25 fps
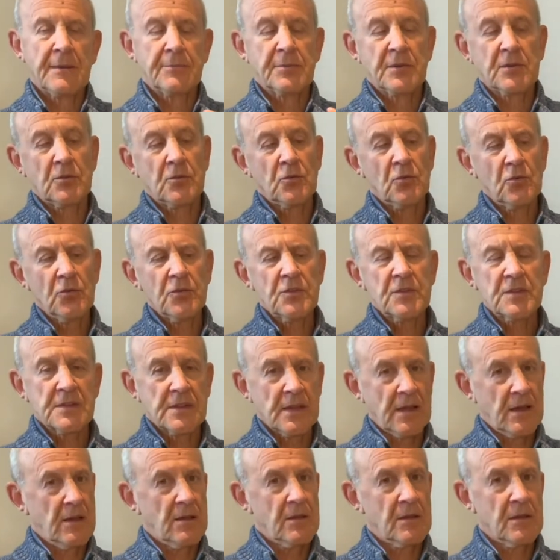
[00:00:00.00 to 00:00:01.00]
But it
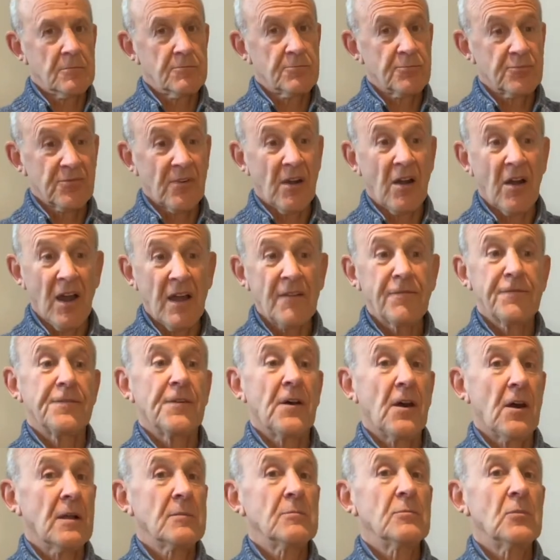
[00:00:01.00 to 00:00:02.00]
also, and I
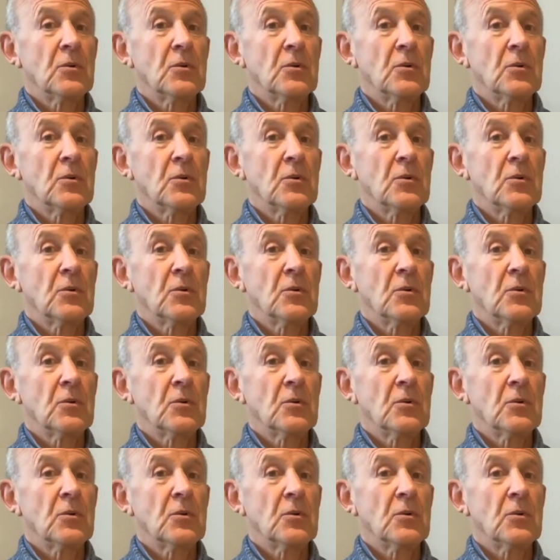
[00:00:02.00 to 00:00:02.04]
find